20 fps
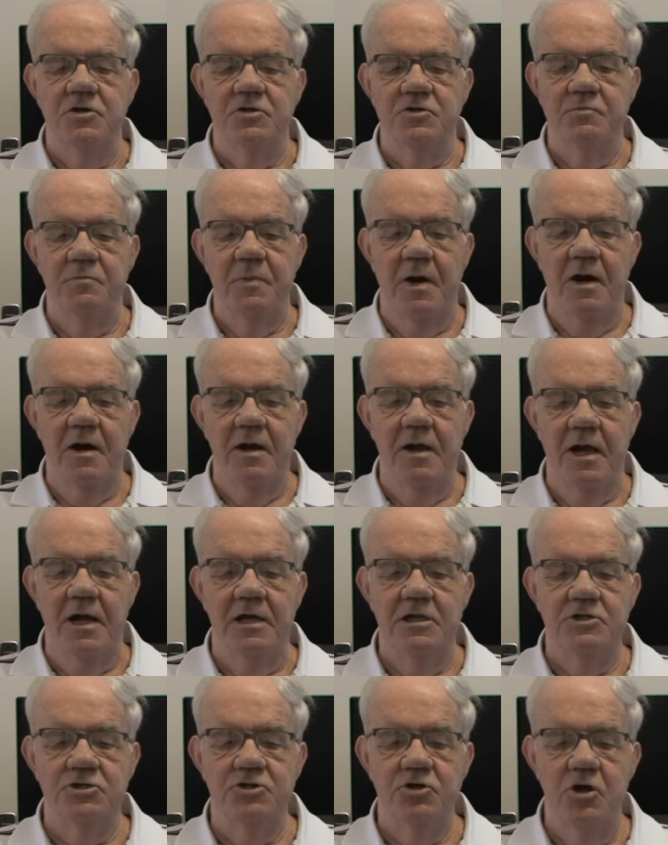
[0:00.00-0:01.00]
to buy
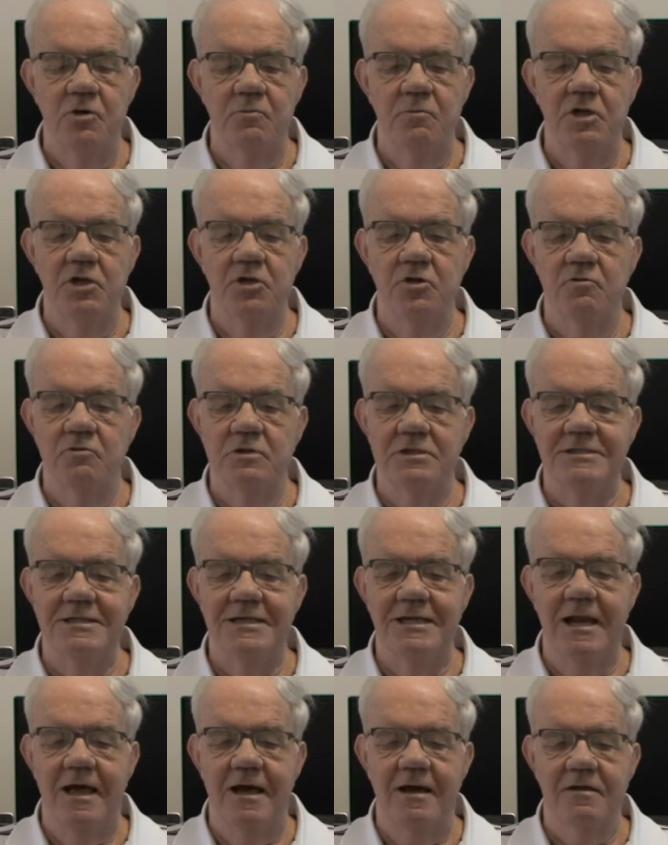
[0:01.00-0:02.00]
a term
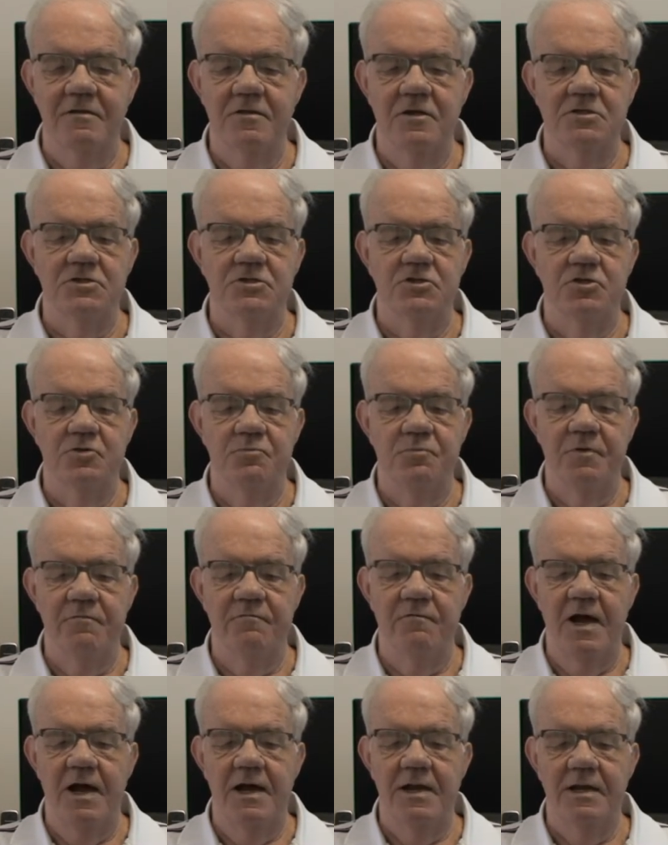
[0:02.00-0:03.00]
annuity like this to
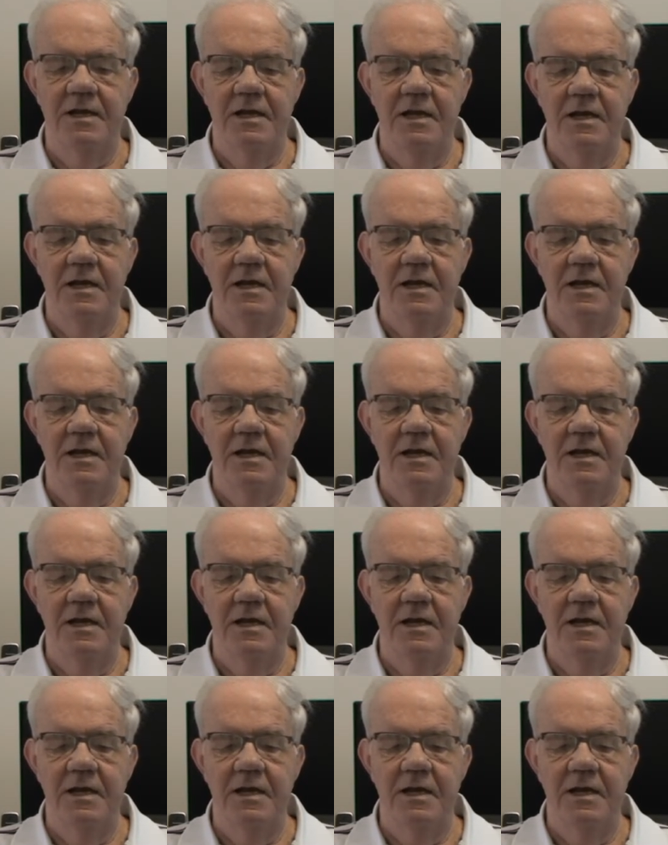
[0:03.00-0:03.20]
provide